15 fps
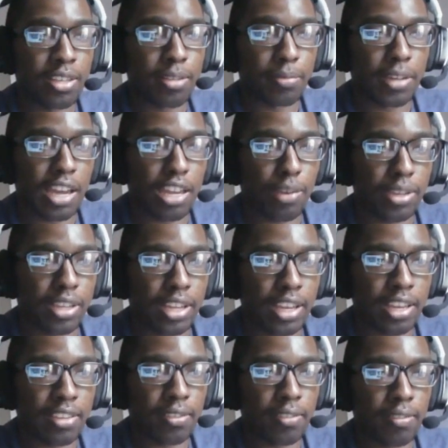But anyway
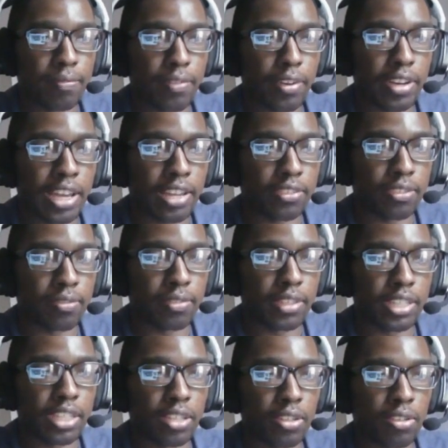guys, very excellent
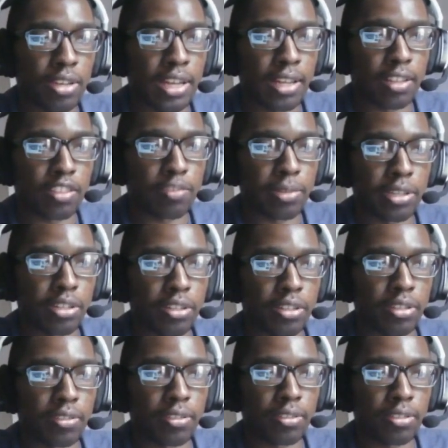video, Alex Spider.
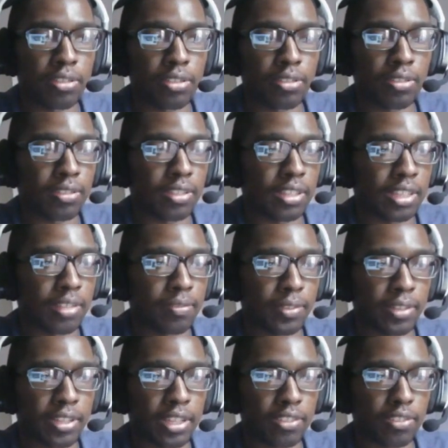
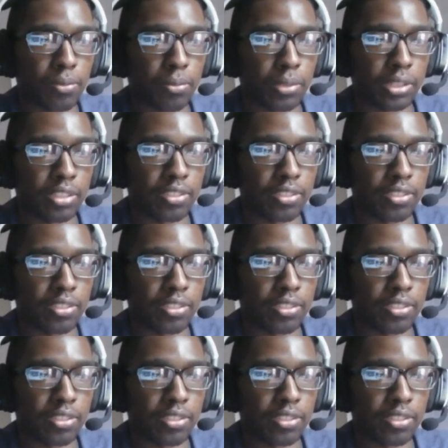Very excellent work